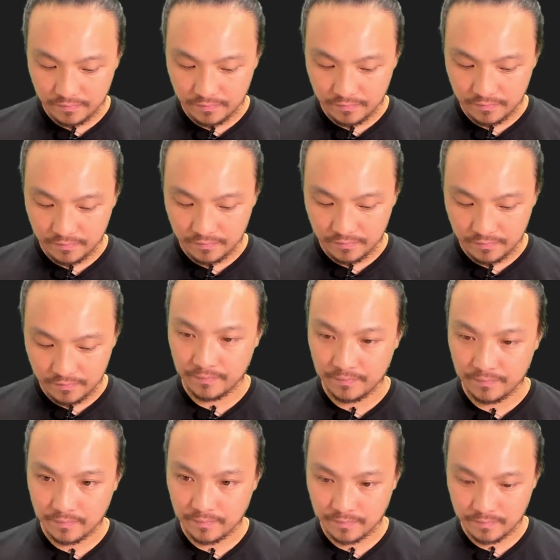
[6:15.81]

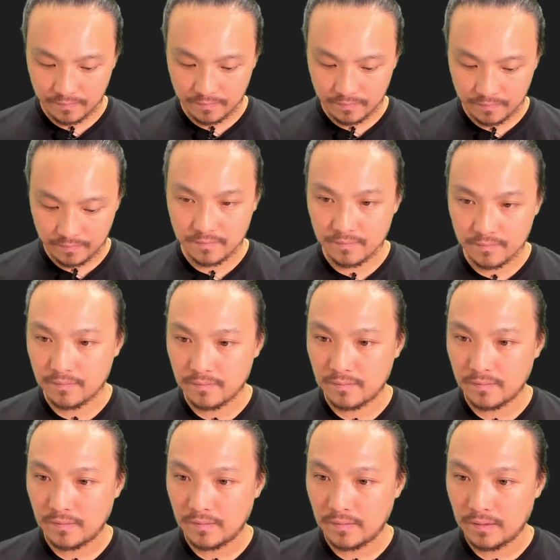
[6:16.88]

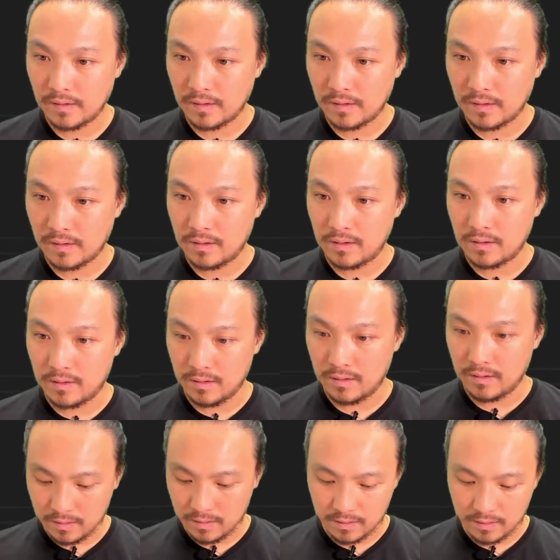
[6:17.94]

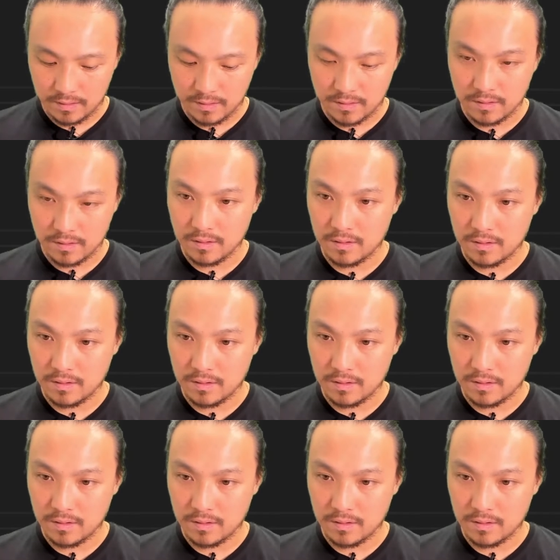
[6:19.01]
Nobody speaks.